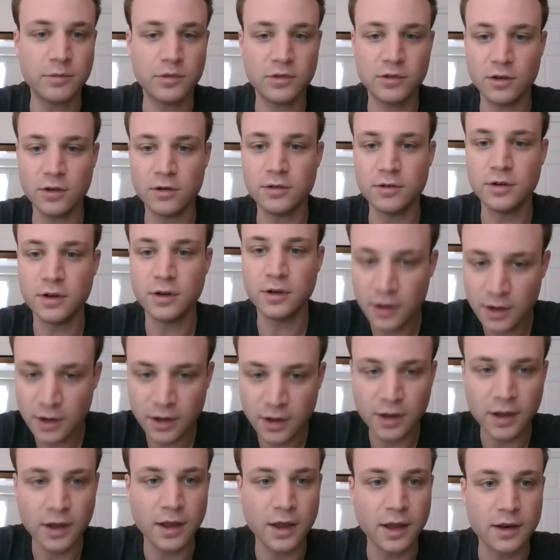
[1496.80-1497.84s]
soon.
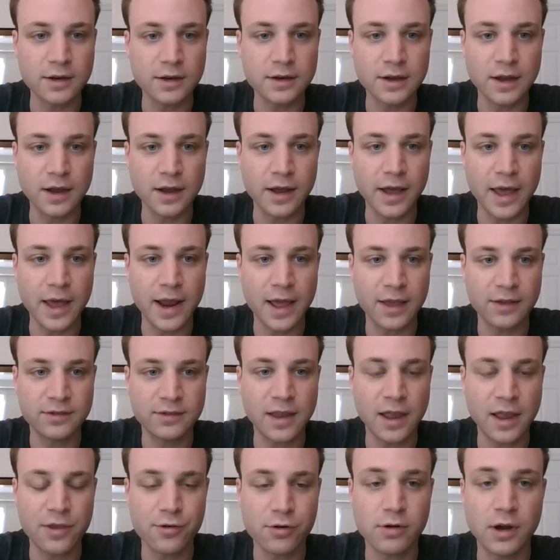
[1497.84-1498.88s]
and, uh, and ask
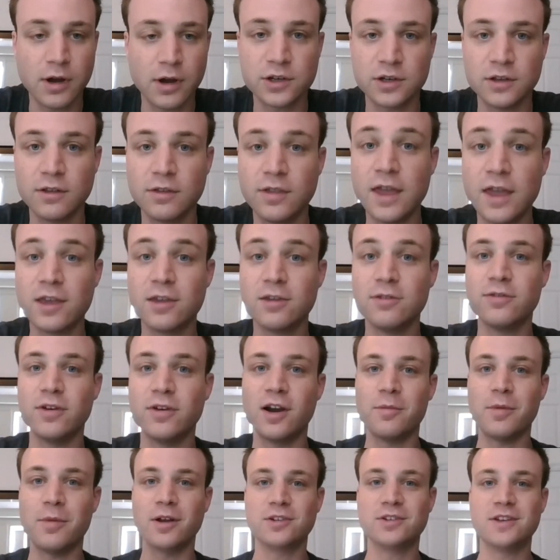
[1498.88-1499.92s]
any of your questions. Thank you
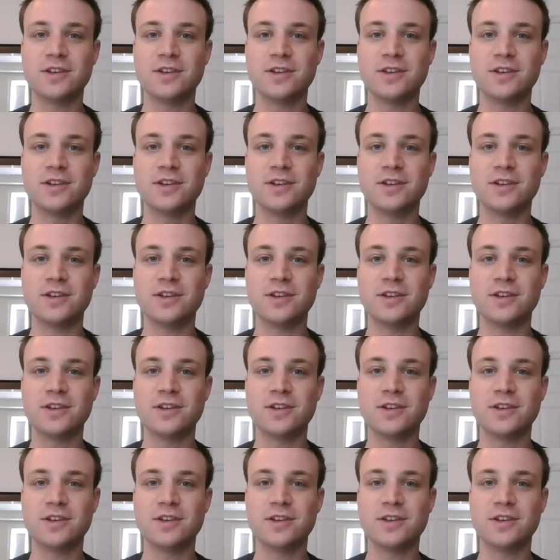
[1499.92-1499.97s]
very much,